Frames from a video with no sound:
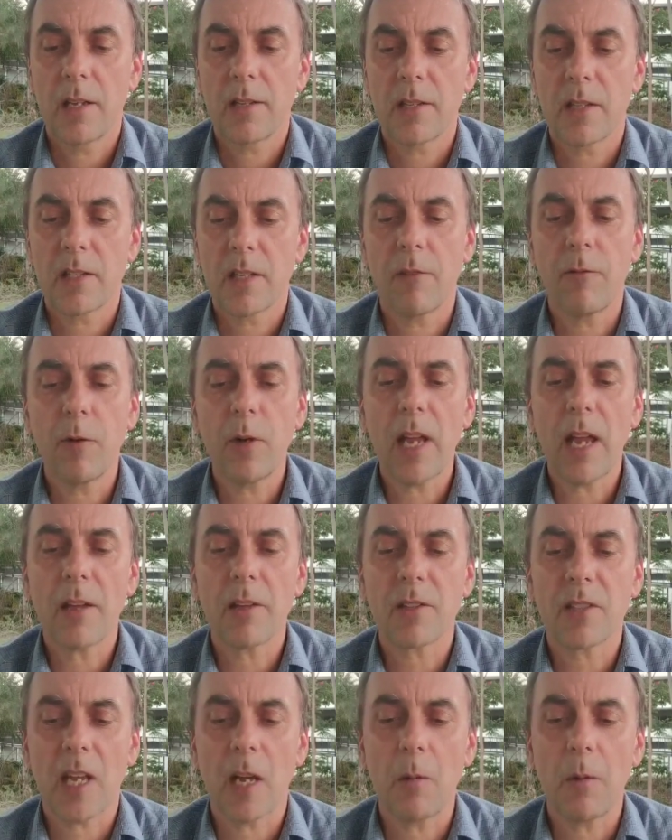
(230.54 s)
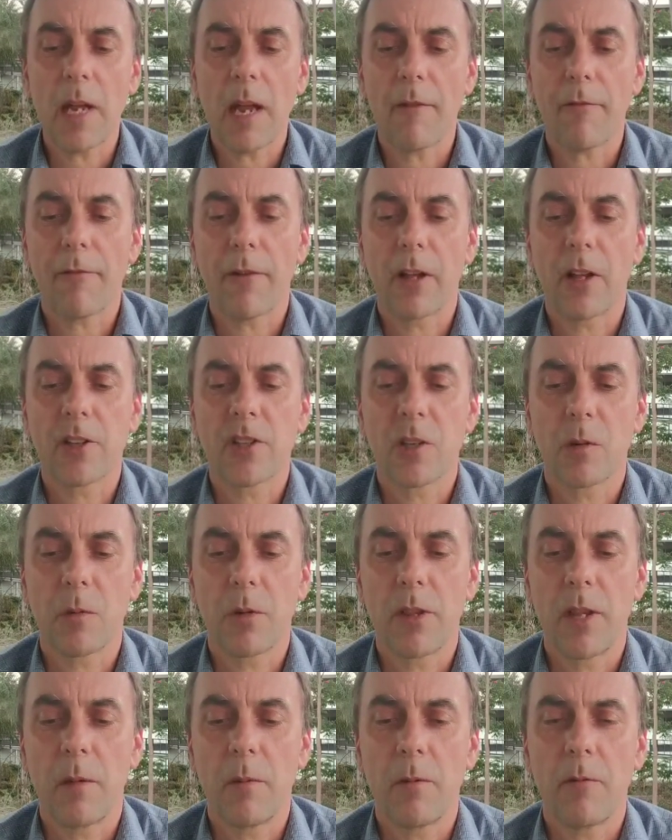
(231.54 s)
He says, if we say we have fellowship
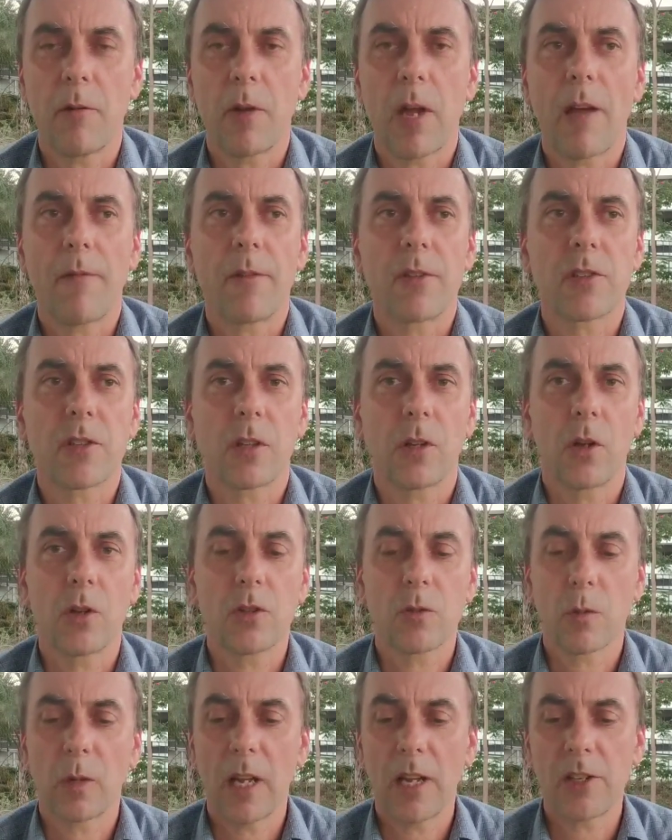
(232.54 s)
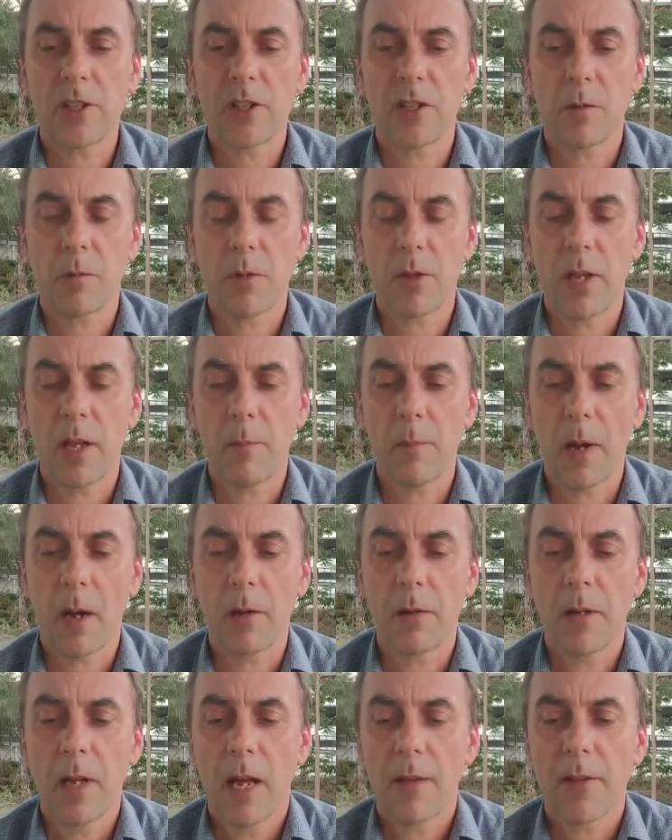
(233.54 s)
with him, if we have this close relationship with him,
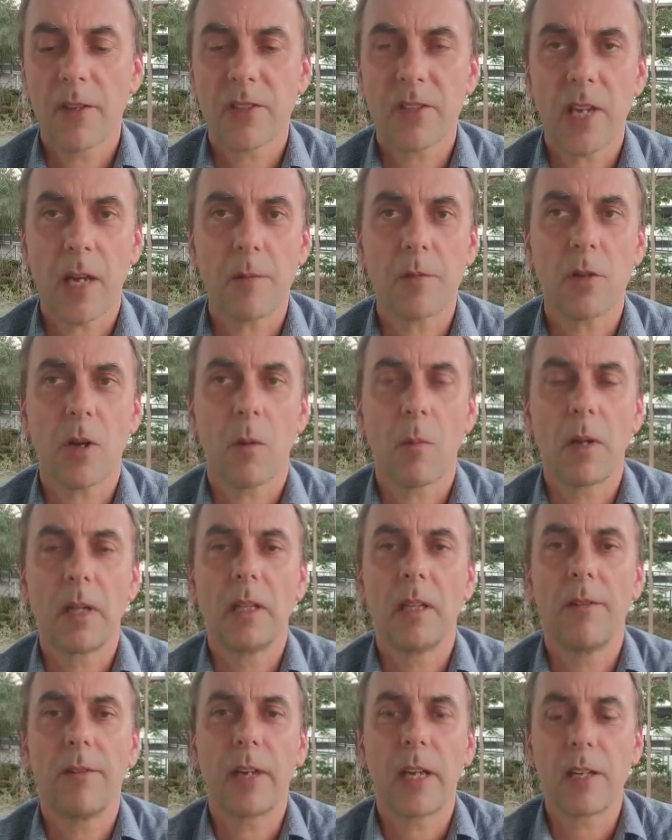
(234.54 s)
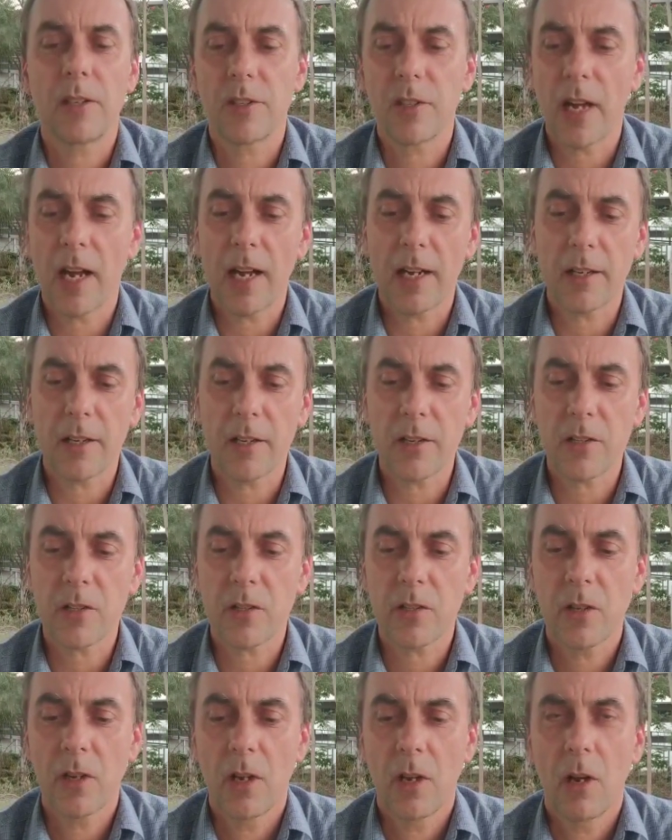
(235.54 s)
but at the same time we're living in
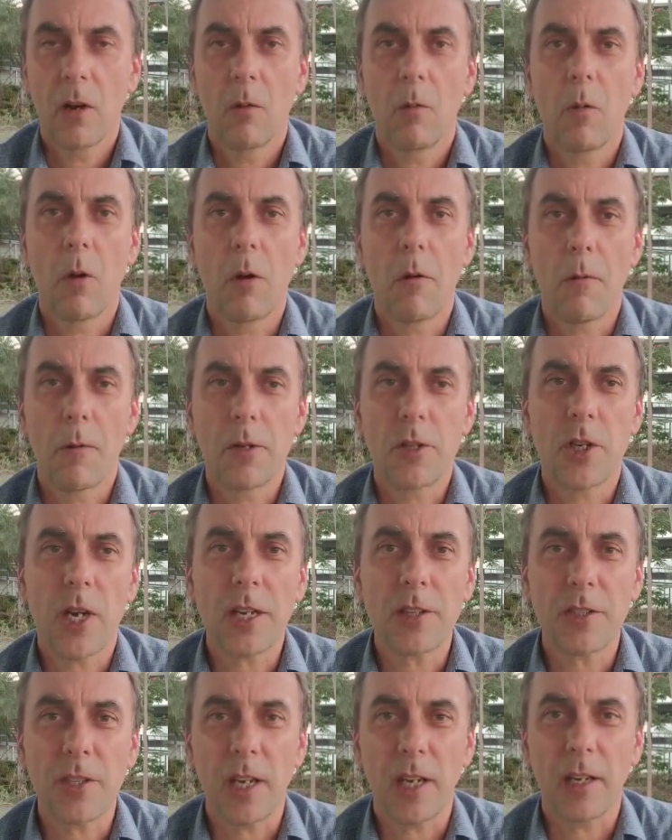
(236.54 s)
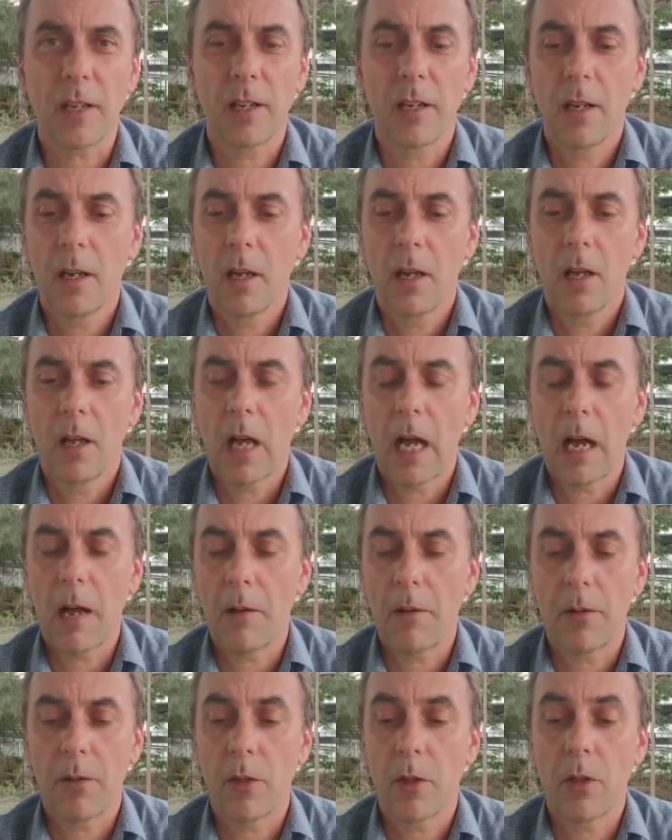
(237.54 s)
darkness, we're rejecting
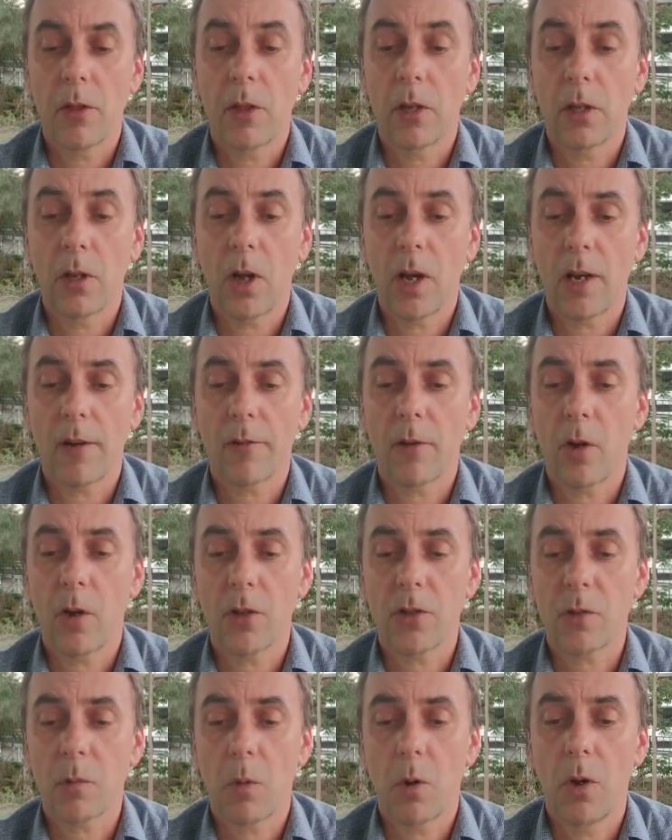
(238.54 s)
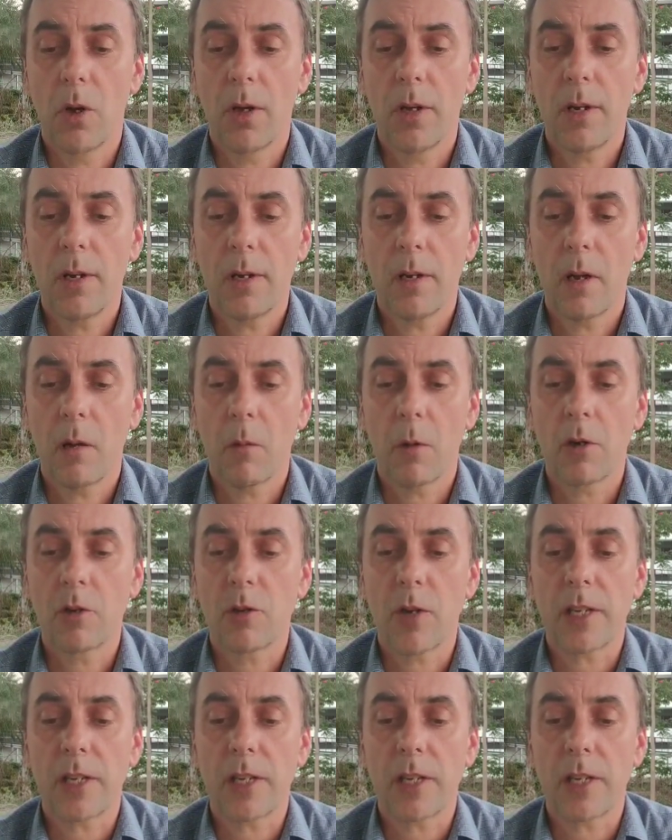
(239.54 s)
the light of God's word, we're